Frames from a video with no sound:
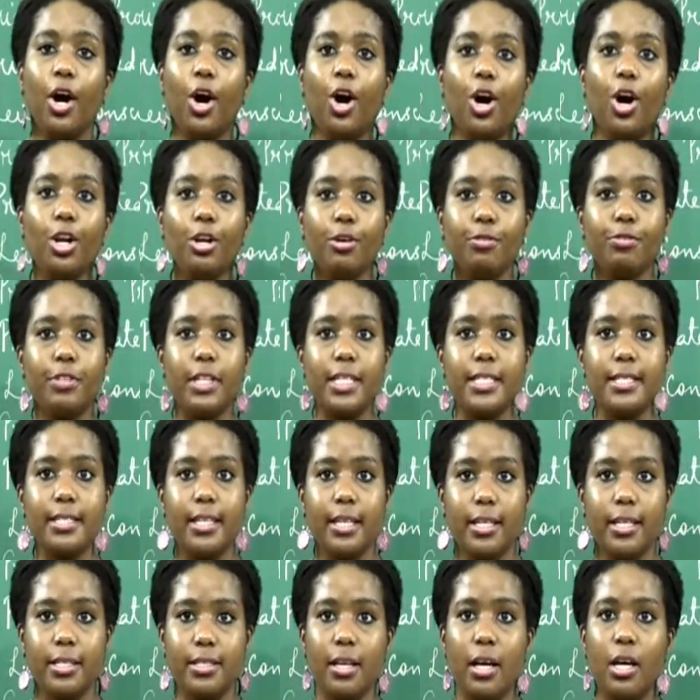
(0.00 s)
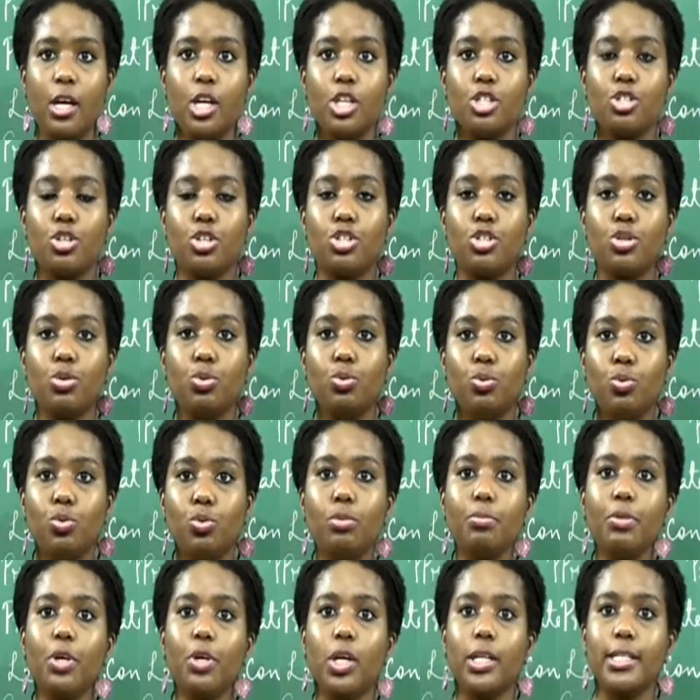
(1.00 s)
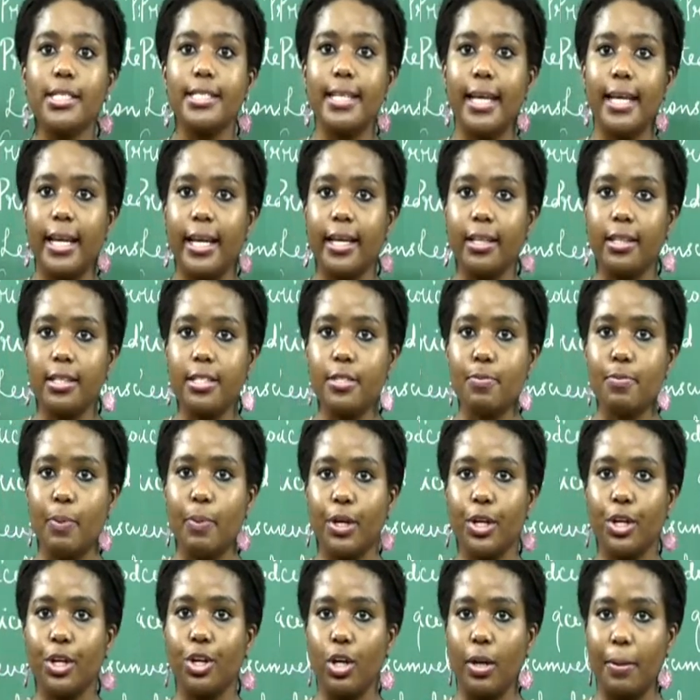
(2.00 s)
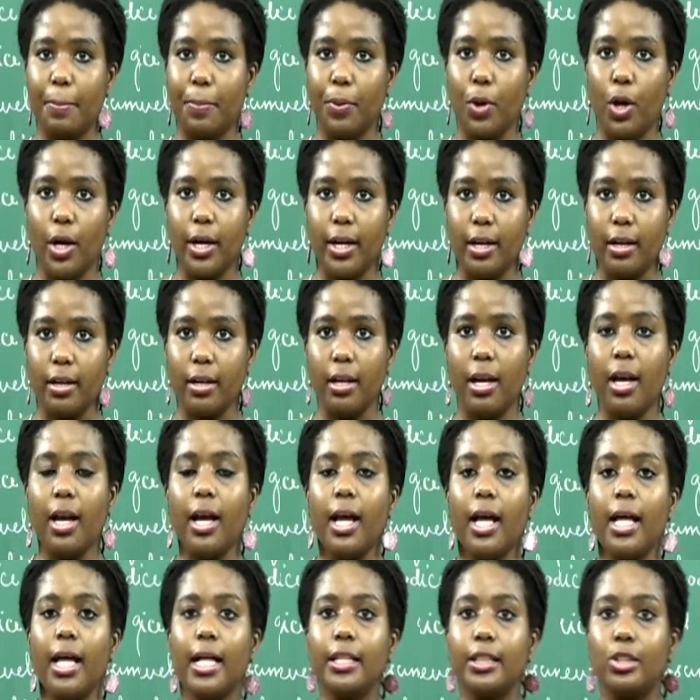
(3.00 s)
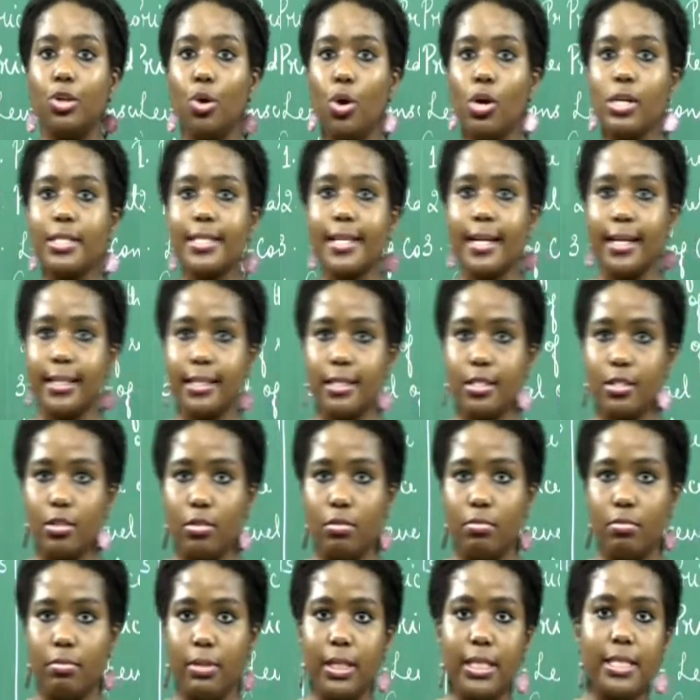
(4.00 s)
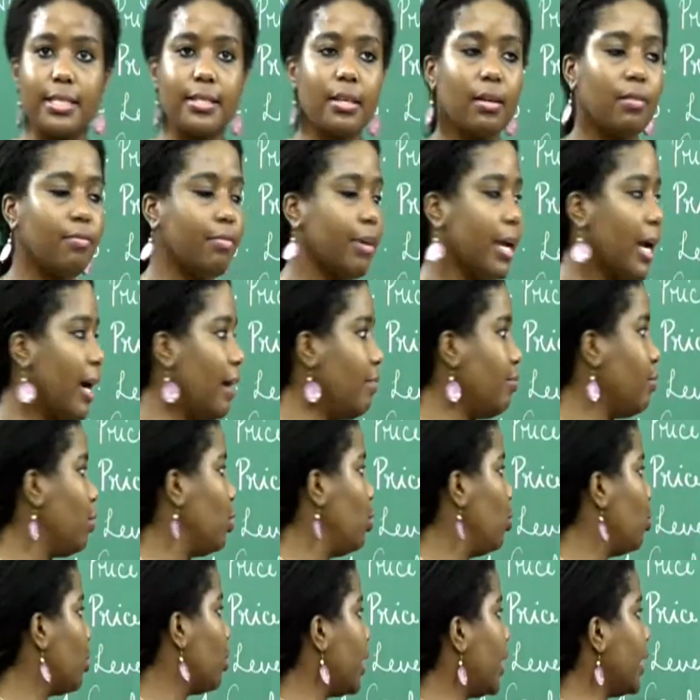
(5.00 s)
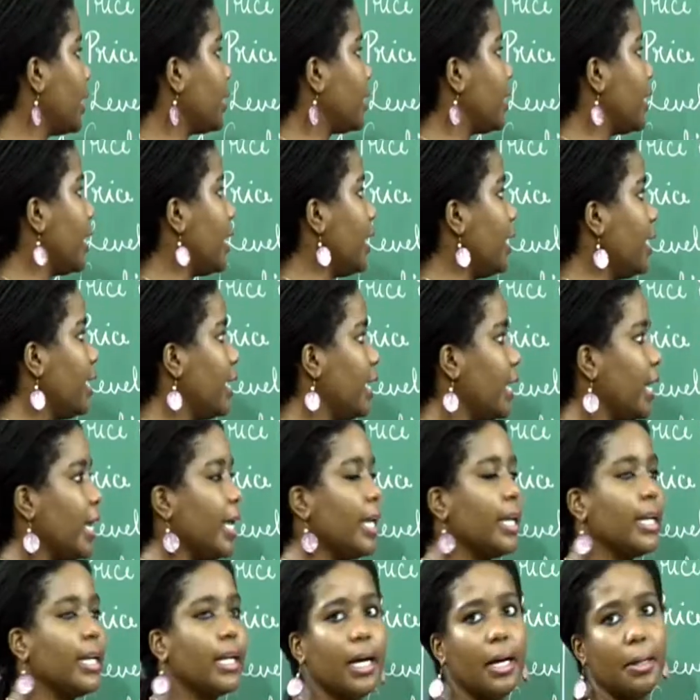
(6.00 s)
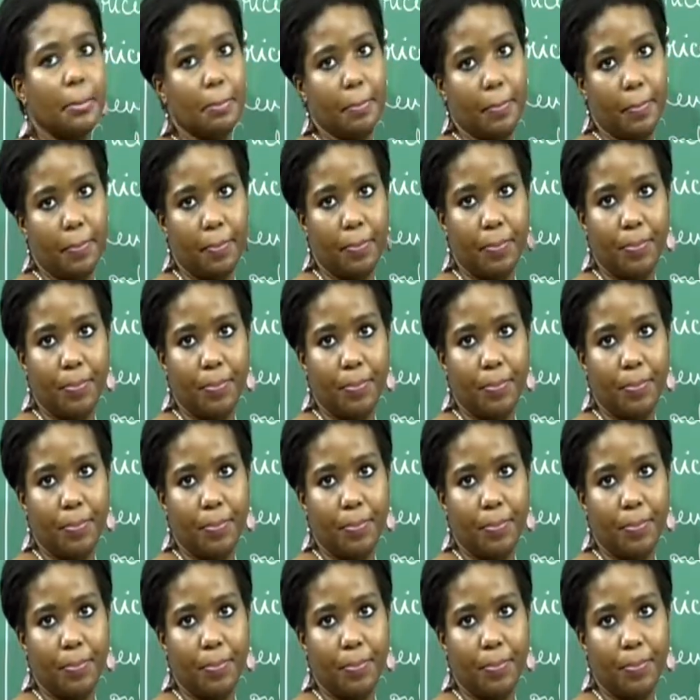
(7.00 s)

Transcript: All of these things. So to whom you are selling this particular product? Those consumers, we have to look at their income.